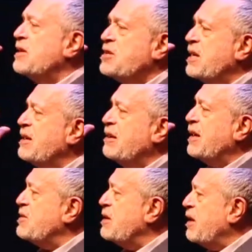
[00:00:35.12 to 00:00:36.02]
this in the
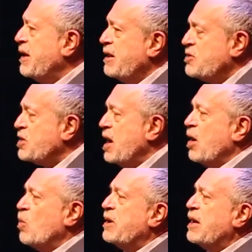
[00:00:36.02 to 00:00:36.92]
1990s
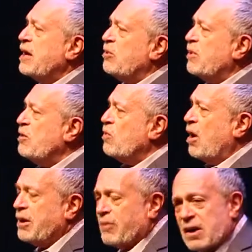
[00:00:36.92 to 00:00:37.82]
when Hillary
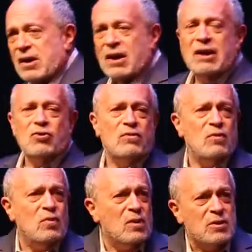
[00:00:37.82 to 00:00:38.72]
Rodham
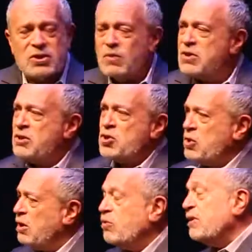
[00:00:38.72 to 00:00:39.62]
was in
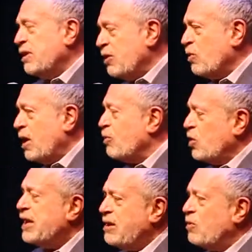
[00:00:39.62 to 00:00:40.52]
charge. Hillary Rodham
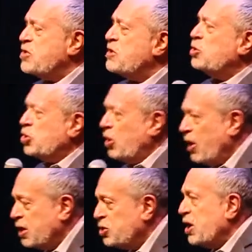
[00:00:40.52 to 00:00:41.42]
Clinton was in
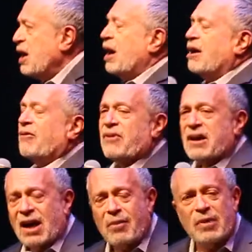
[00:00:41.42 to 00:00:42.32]
charge of
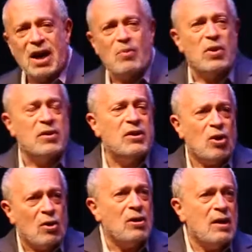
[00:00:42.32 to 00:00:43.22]
coming up with
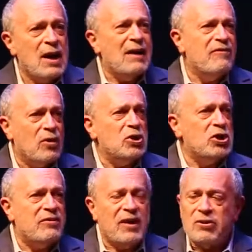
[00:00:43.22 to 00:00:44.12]
her
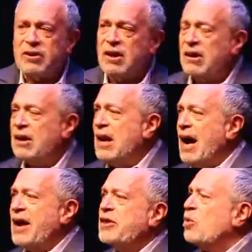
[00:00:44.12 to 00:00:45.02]
version of health care,
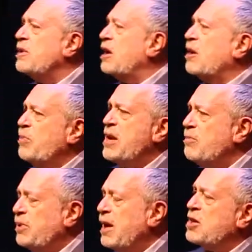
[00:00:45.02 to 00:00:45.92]
and there were the
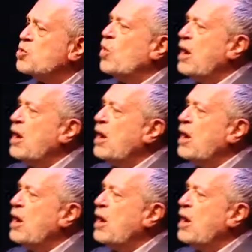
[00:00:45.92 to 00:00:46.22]
competing plans.